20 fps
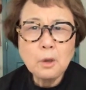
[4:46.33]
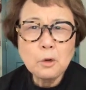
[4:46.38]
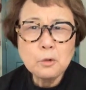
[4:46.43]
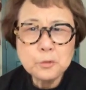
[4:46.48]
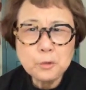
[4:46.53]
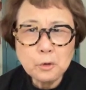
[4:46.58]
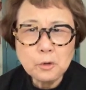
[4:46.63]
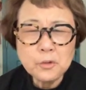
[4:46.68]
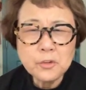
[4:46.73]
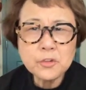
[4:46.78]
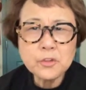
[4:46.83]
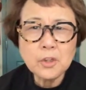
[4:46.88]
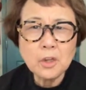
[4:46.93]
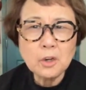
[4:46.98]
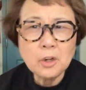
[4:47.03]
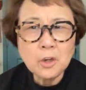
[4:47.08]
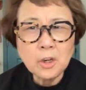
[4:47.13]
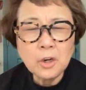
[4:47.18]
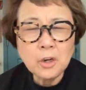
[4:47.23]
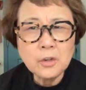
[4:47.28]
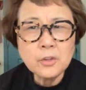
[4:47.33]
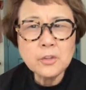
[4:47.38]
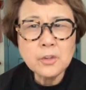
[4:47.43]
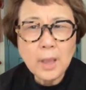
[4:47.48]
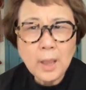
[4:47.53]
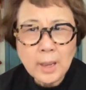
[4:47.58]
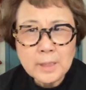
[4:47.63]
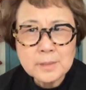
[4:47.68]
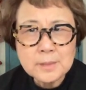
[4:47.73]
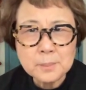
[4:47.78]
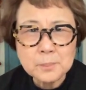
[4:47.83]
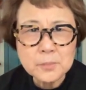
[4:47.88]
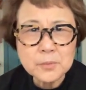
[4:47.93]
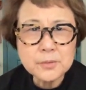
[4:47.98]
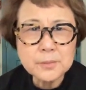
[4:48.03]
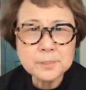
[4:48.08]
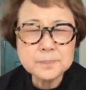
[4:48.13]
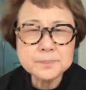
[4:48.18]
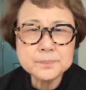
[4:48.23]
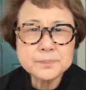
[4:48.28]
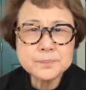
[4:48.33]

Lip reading: forced learned items.